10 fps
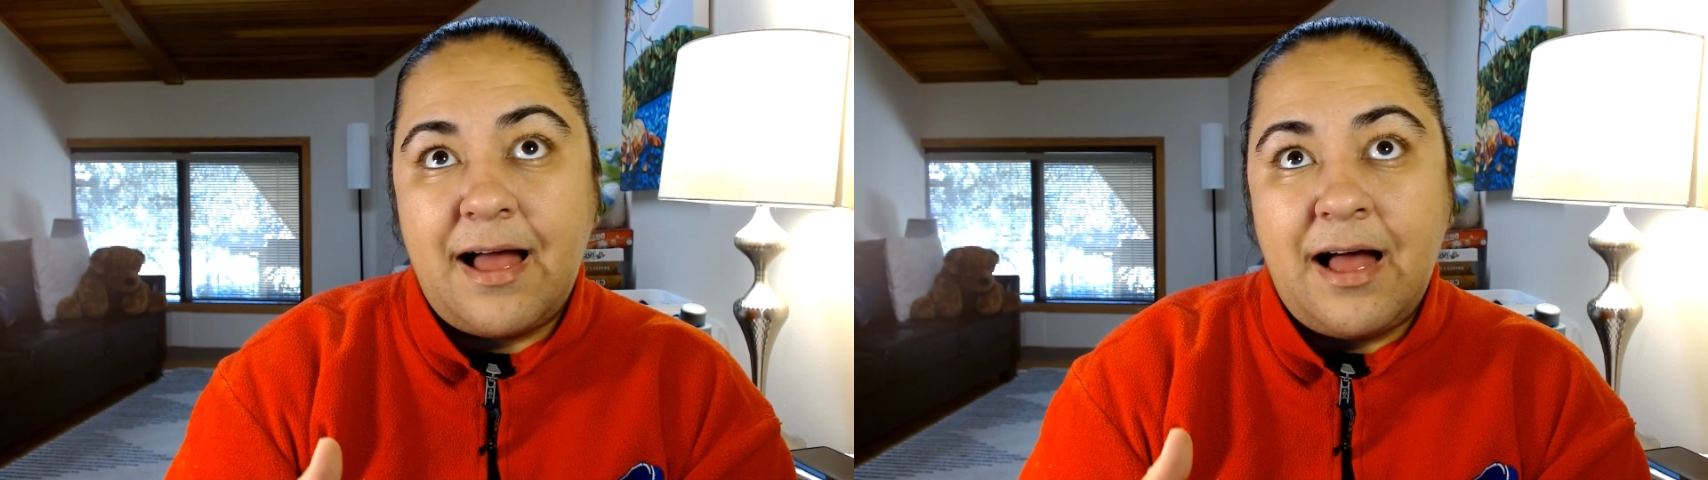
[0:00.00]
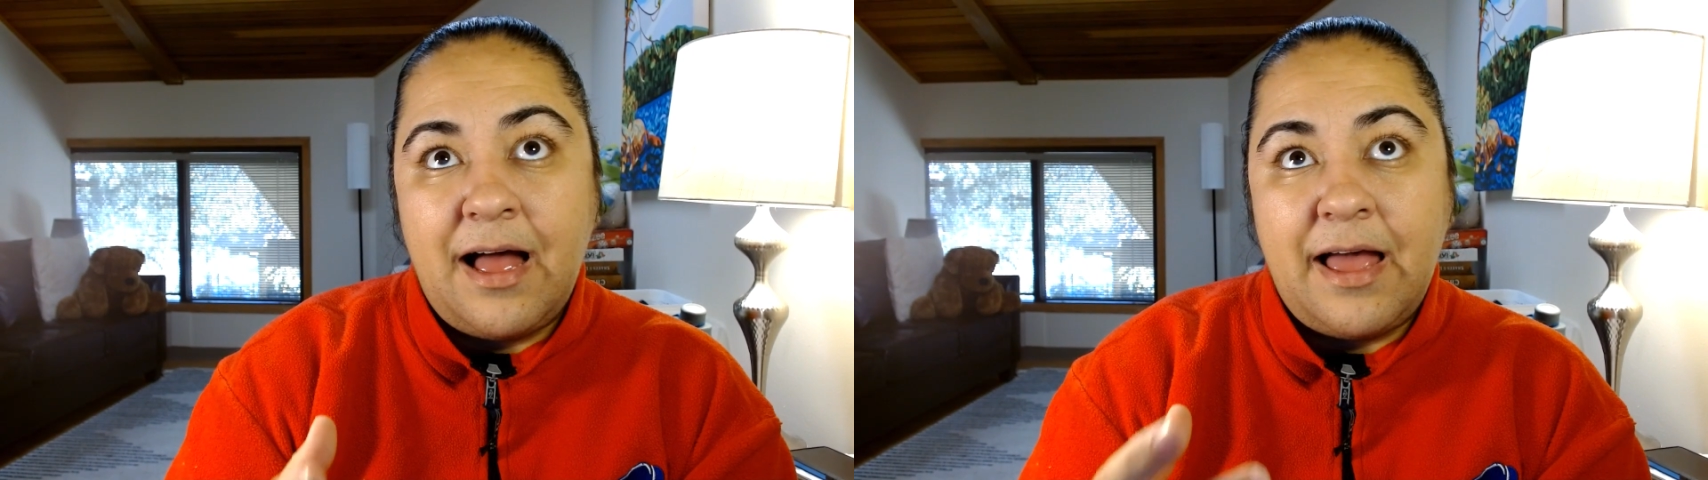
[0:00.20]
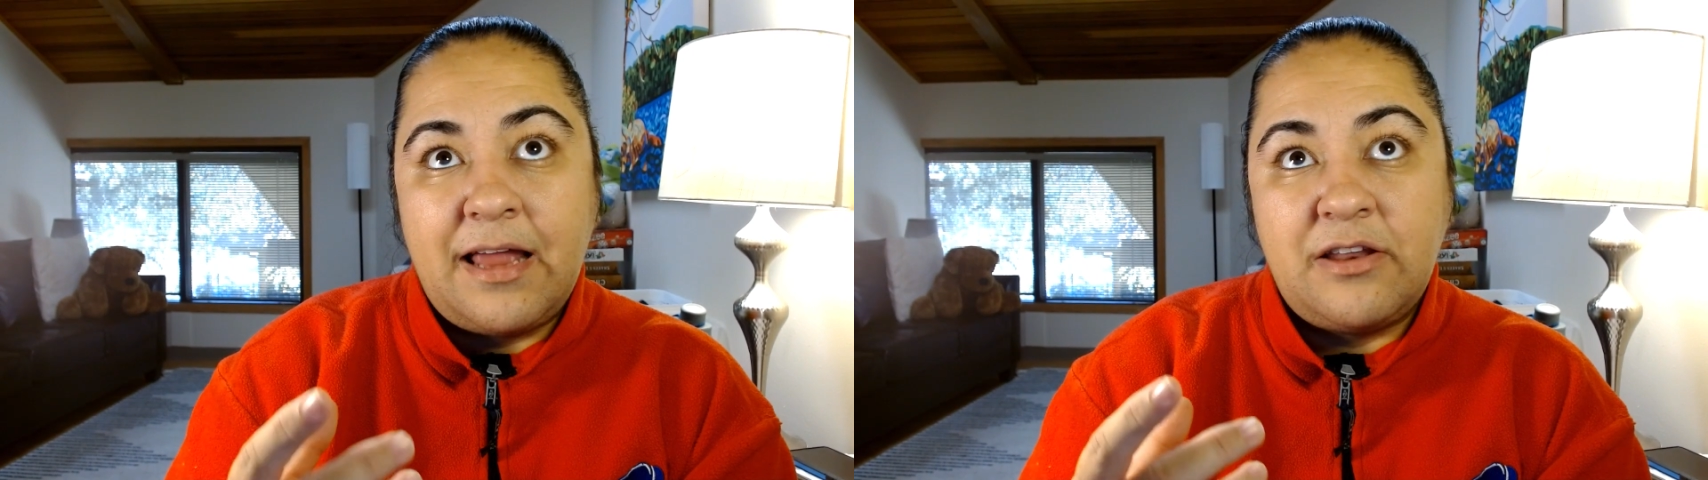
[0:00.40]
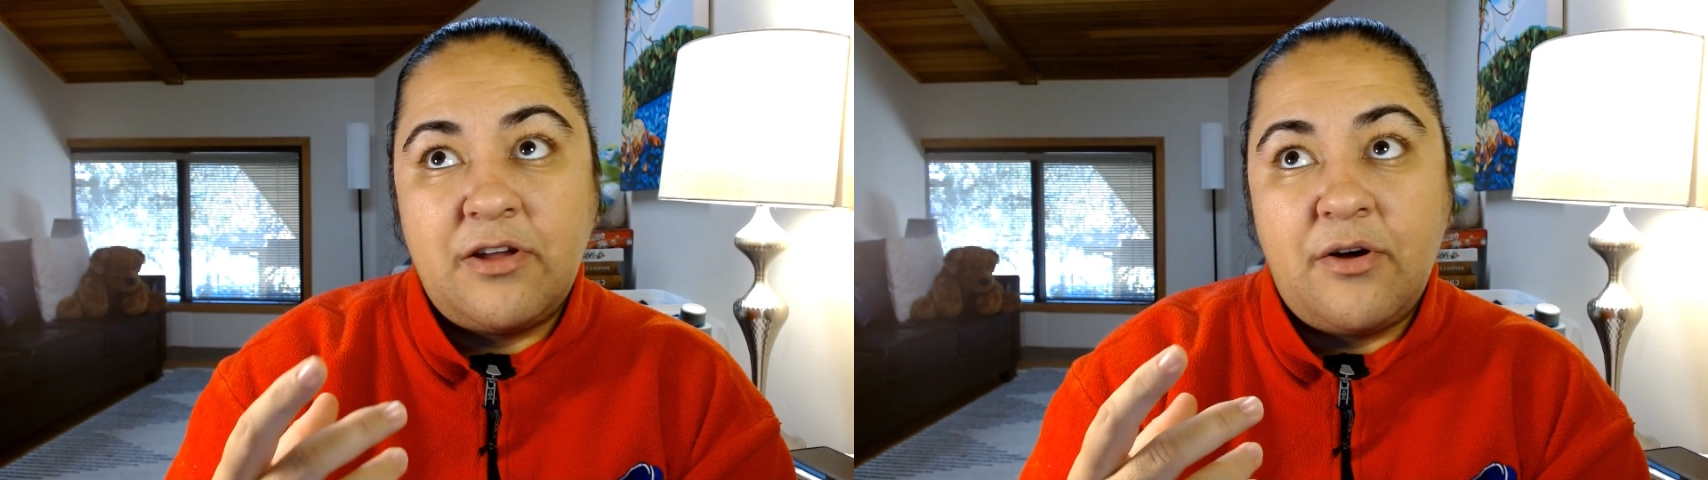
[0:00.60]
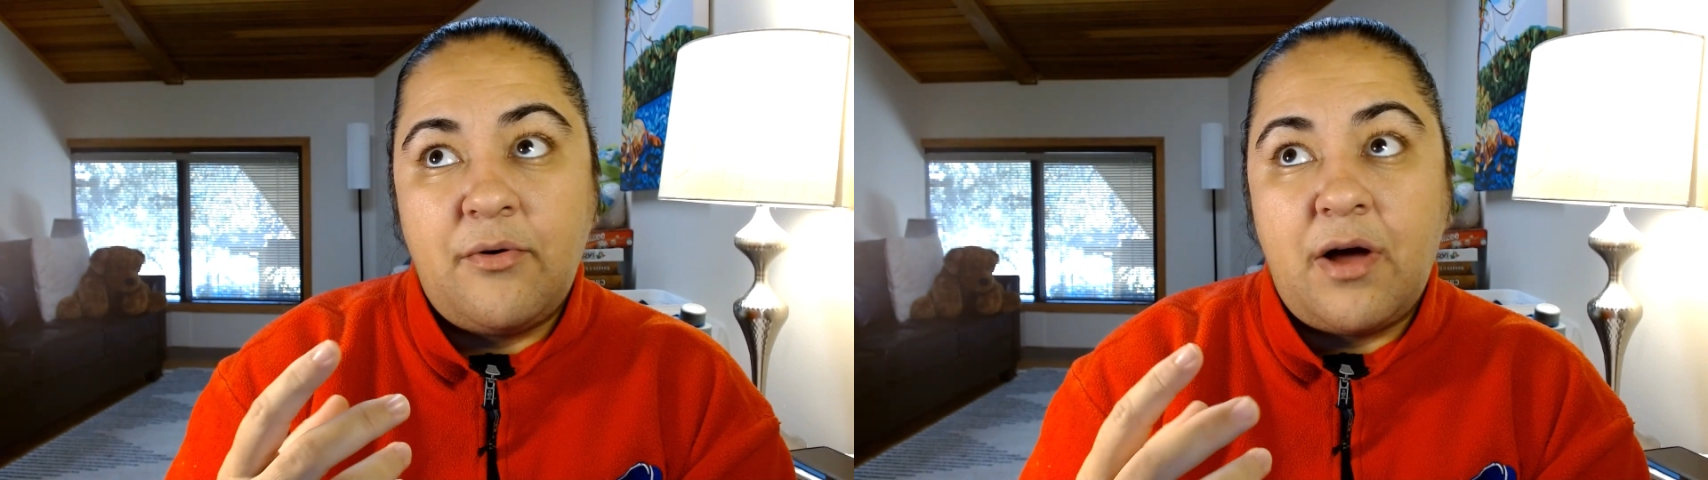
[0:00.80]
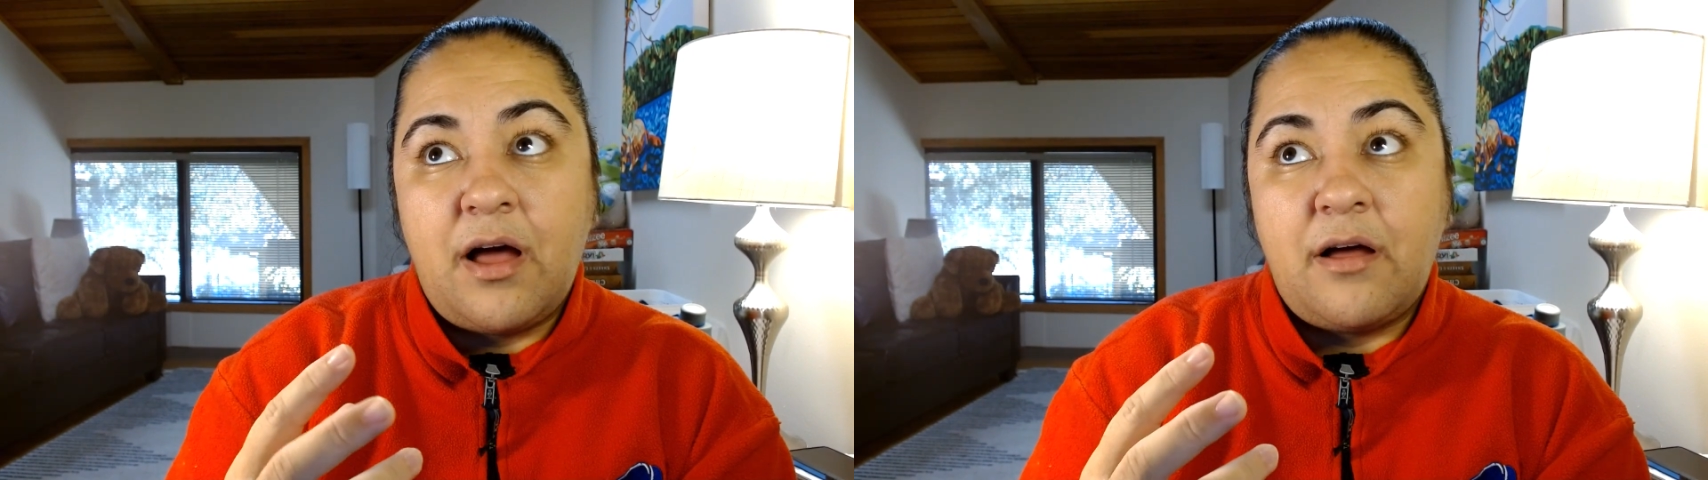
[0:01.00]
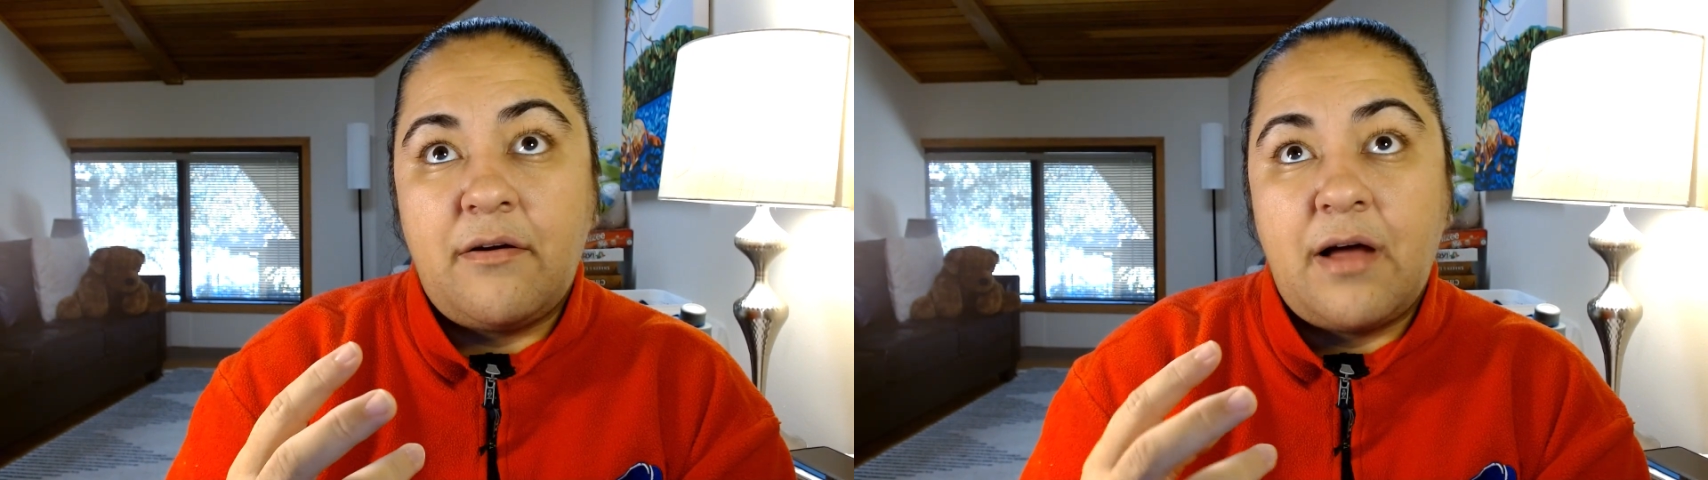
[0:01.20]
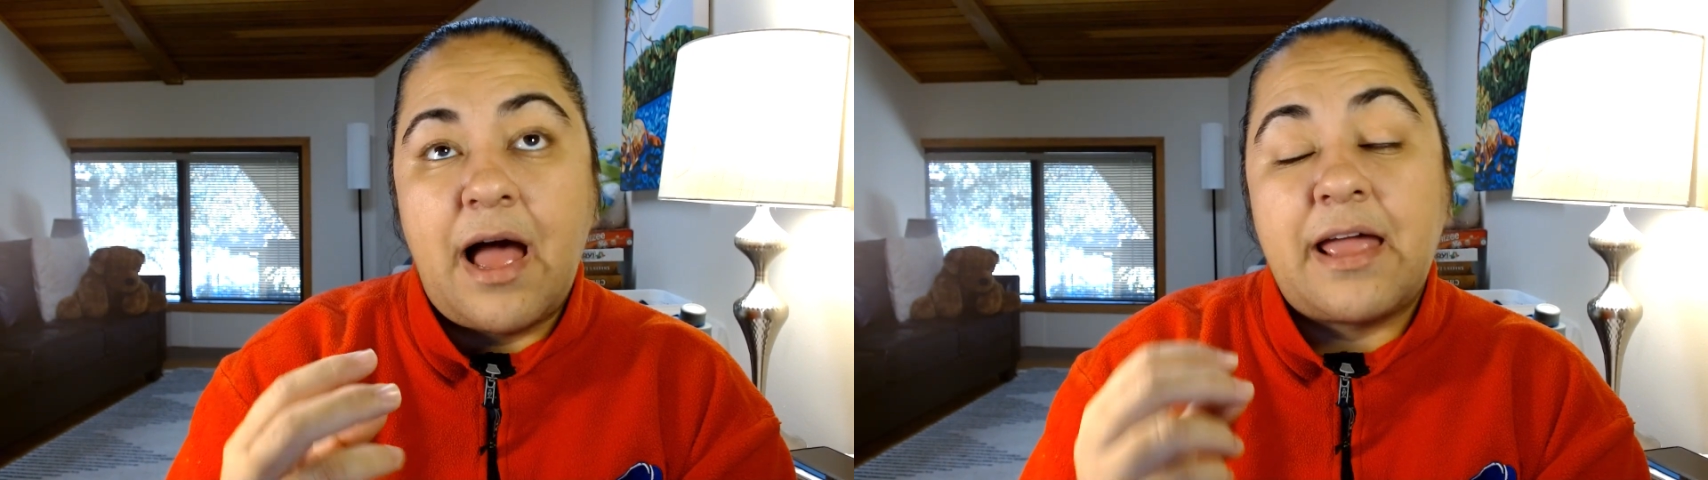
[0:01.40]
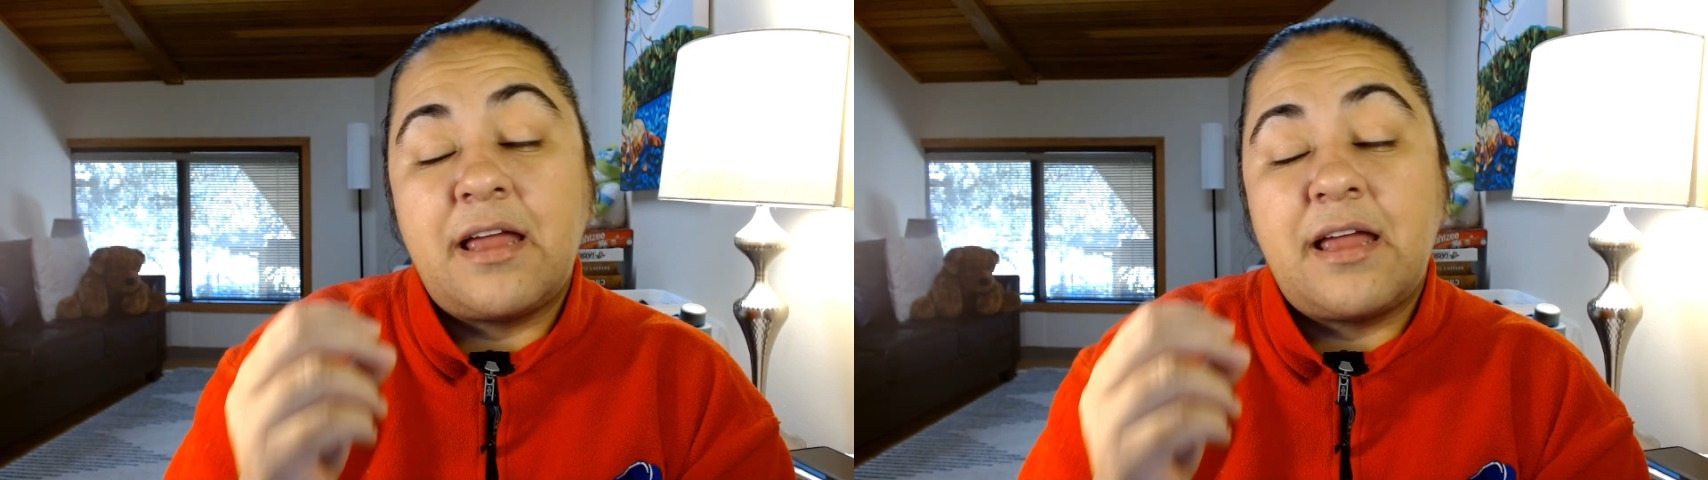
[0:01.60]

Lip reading: I know I